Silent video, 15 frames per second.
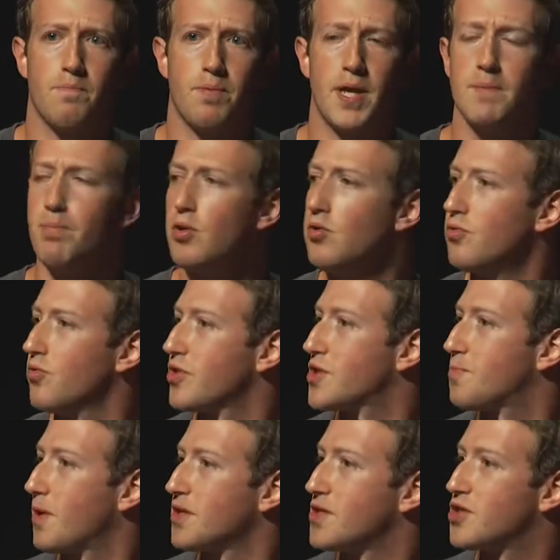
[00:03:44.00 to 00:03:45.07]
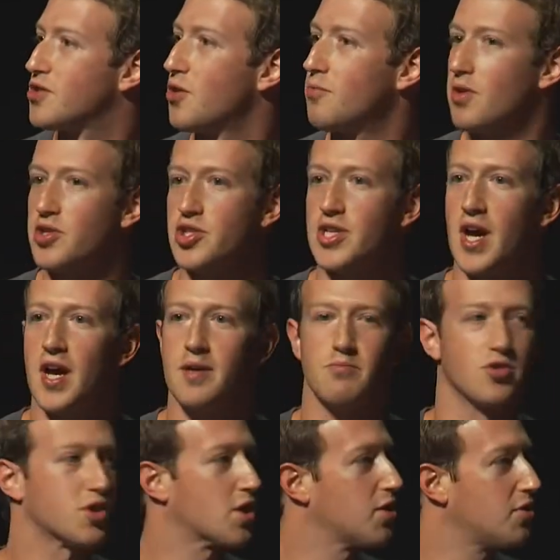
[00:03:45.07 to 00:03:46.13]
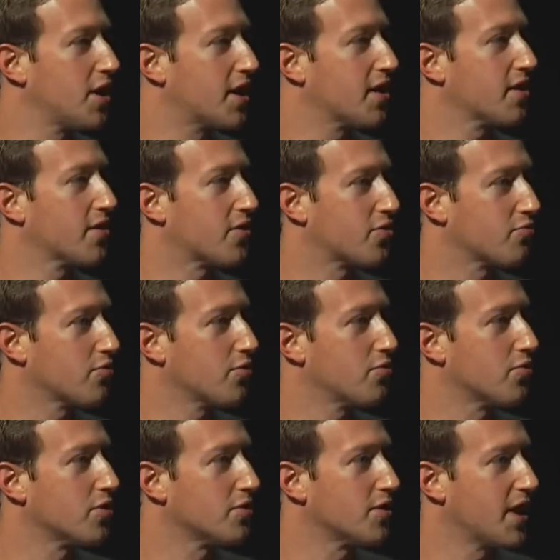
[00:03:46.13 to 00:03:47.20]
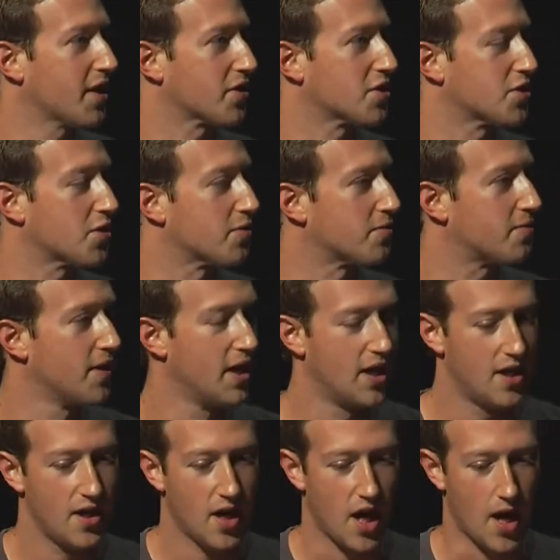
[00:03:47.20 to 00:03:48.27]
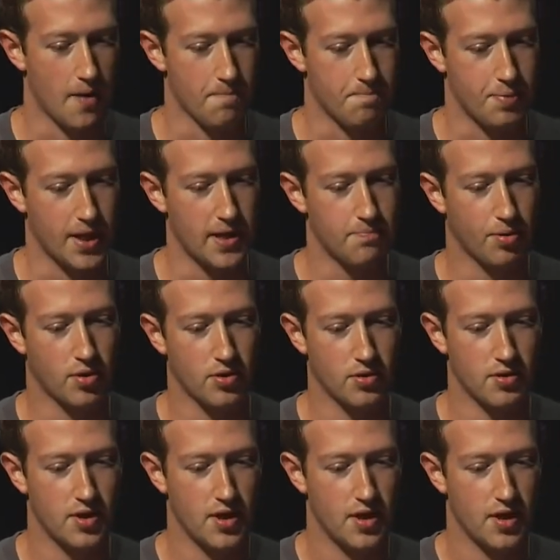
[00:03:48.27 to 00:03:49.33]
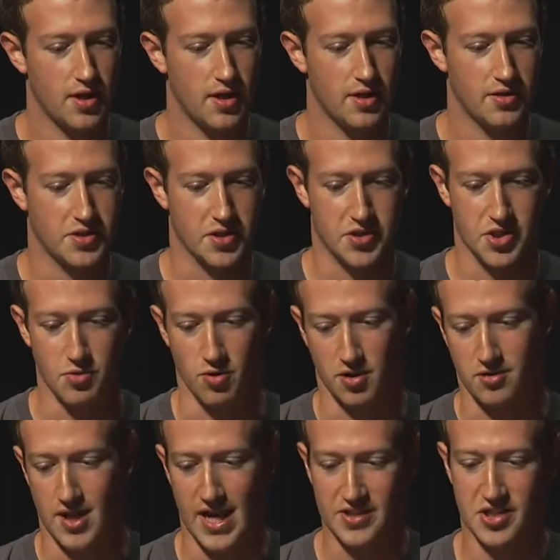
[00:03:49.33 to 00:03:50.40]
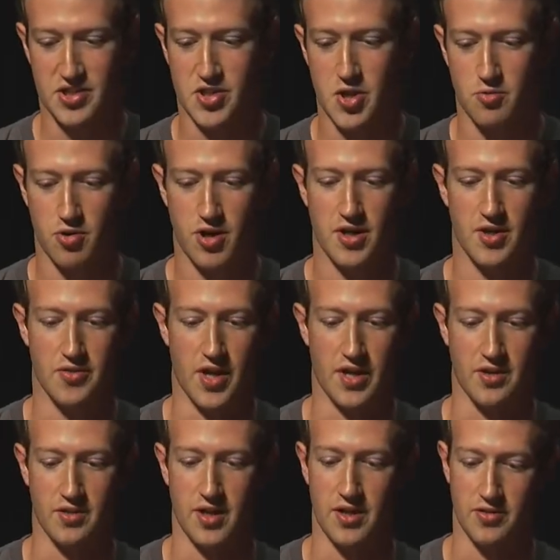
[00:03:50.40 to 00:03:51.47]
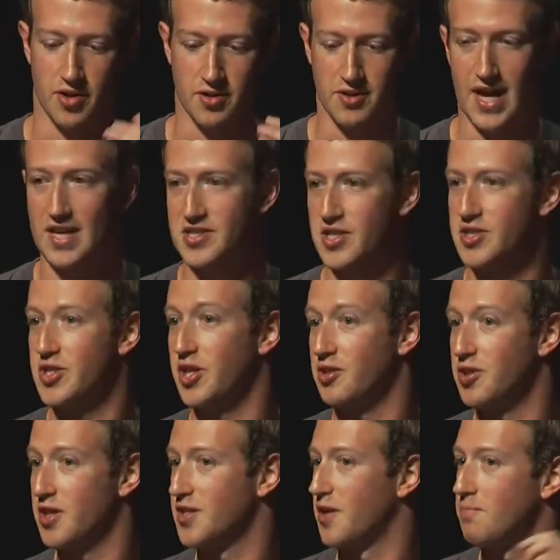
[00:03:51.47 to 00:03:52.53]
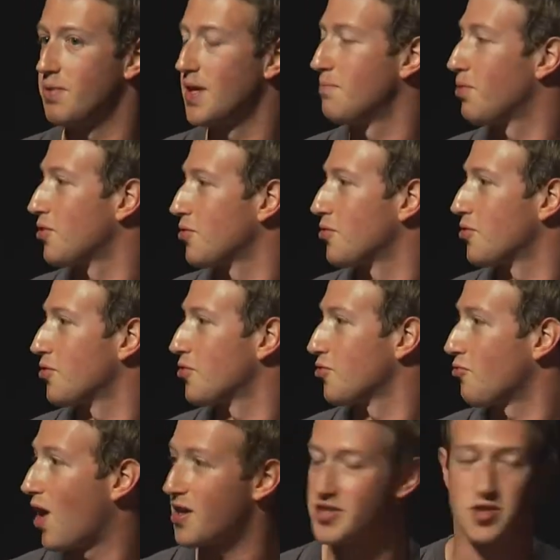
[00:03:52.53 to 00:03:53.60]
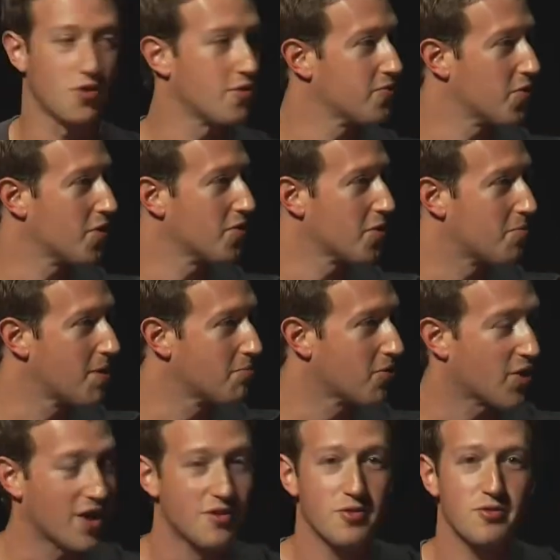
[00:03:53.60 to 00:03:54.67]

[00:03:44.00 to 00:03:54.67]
People spent so much time just clicking through the links of people to see what classes they were in, and then in the classes they clicked on people who were the roster of the people, and